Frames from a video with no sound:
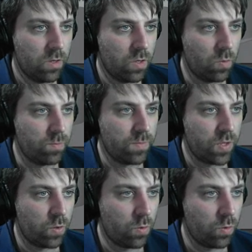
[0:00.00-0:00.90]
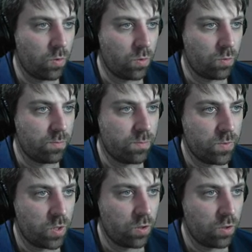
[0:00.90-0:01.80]
Nope, no, no, no, no, no,
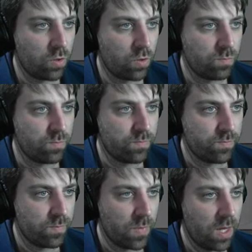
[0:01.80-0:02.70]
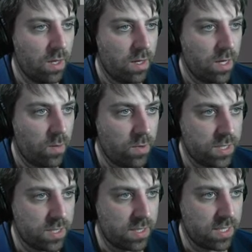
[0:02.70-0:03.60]
no, no, no, no, I
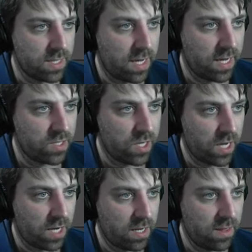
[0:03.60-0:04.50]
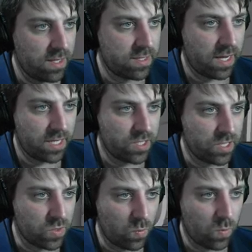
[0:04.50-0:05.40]
wanted this edge and this edge
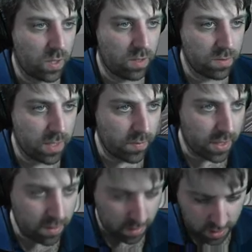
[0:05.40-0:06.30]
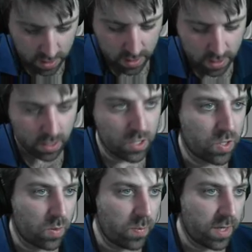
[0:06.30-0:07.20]
as well. There we go.
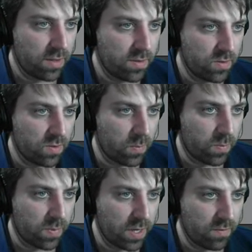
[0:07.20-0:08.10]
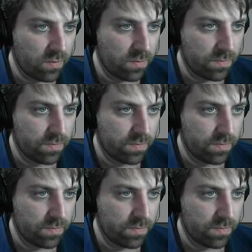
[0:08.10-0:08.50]
Control B to do the bevel.